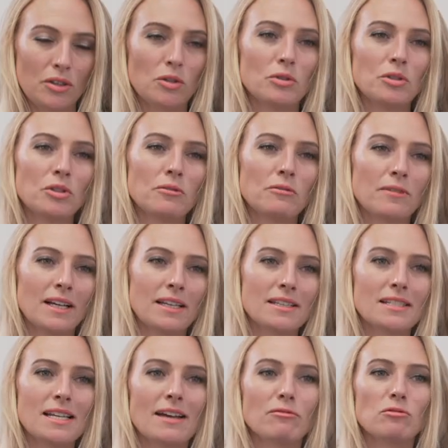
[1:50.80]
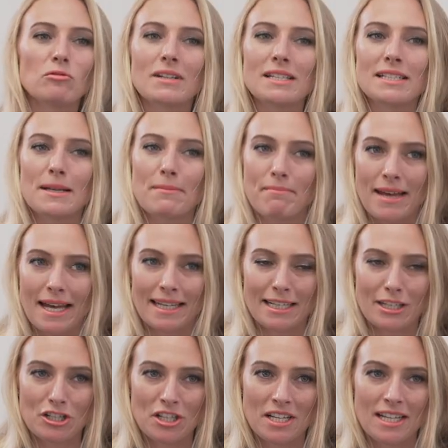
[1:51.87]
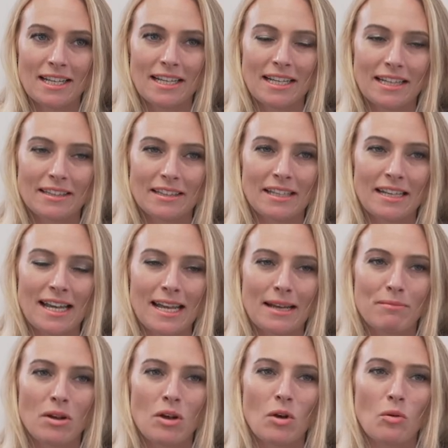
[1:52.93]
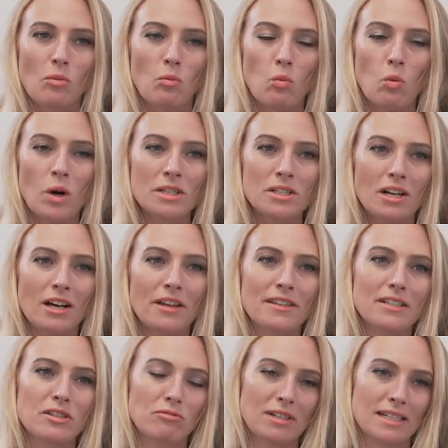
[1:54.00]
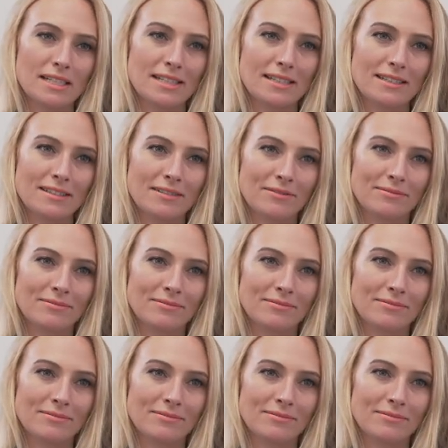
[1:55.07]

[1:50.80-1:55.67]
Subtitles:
Your new funds have risk managed in the name. What are these risks?